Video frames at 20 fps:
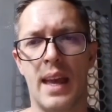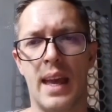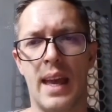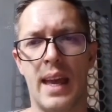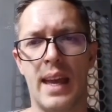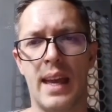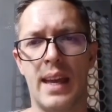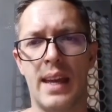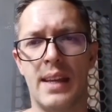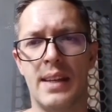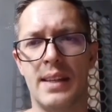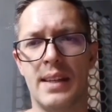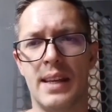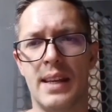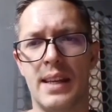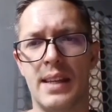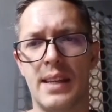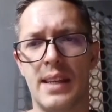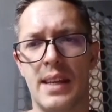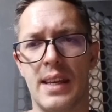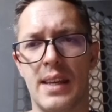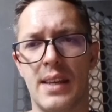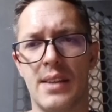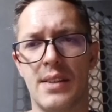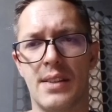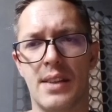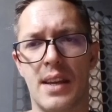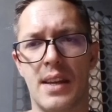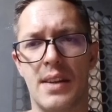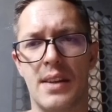And it
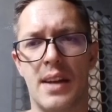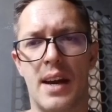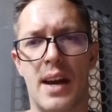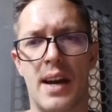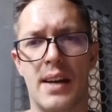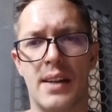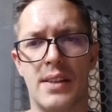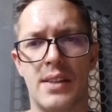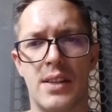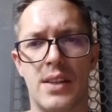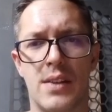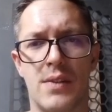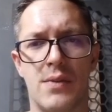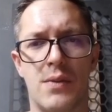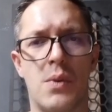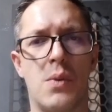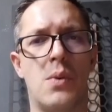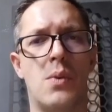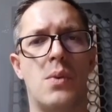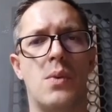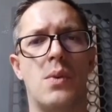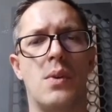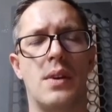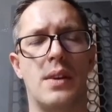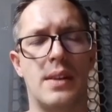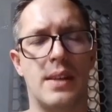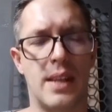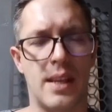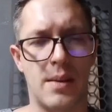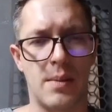is 94
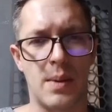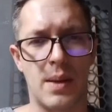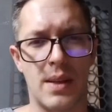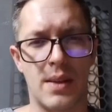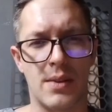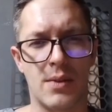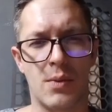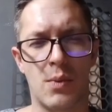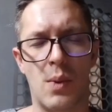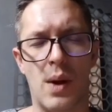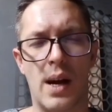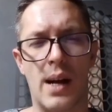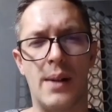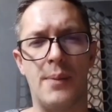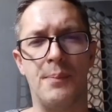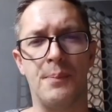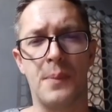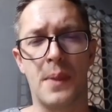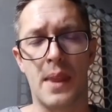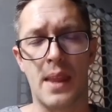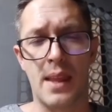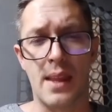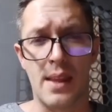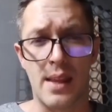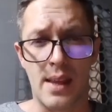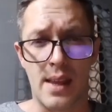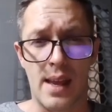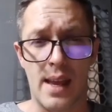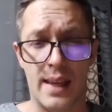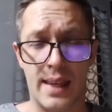dBs. While
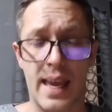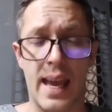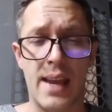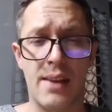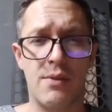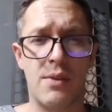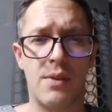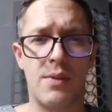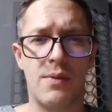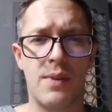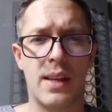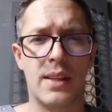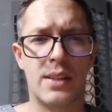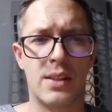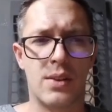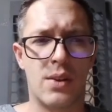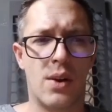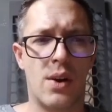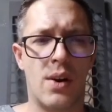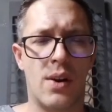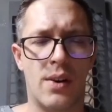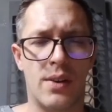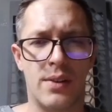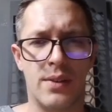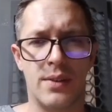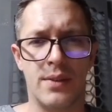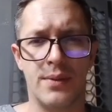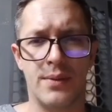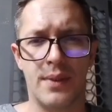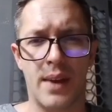again, reflecting
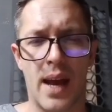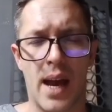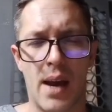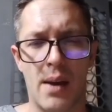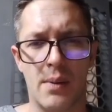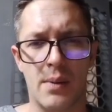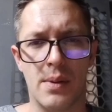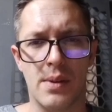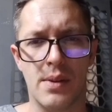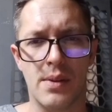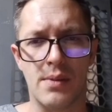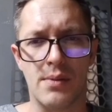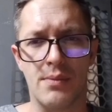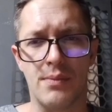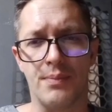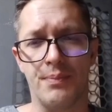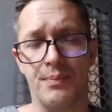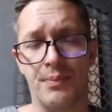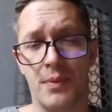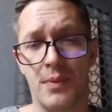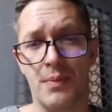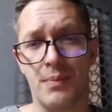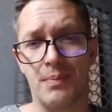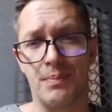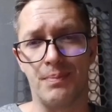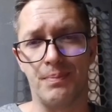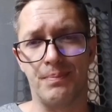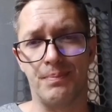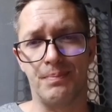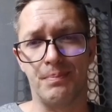on our
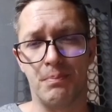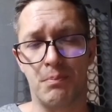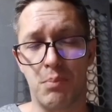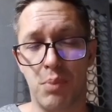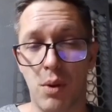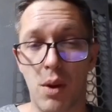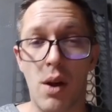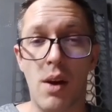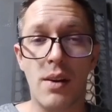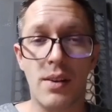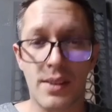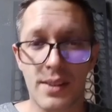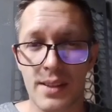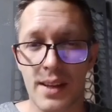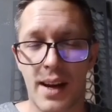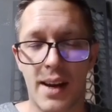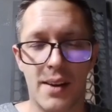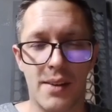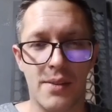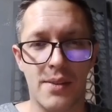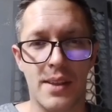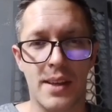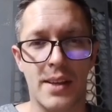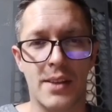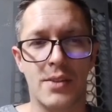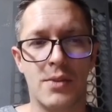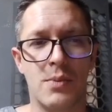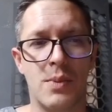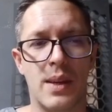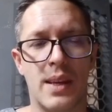blog side of
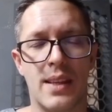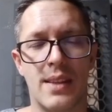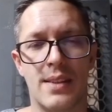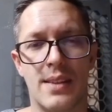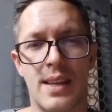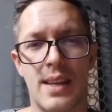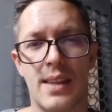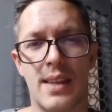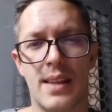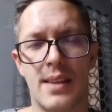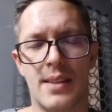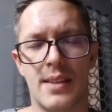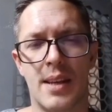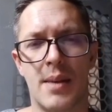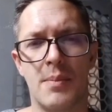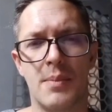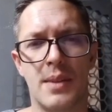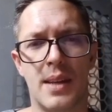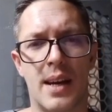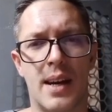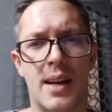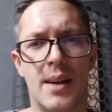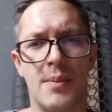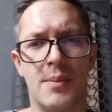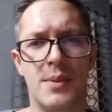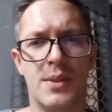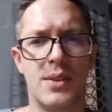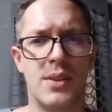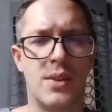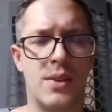things, we can see that
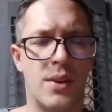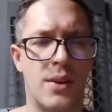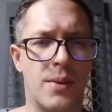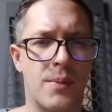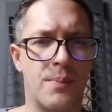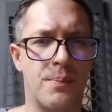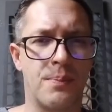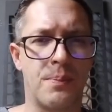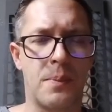sometimes, you know,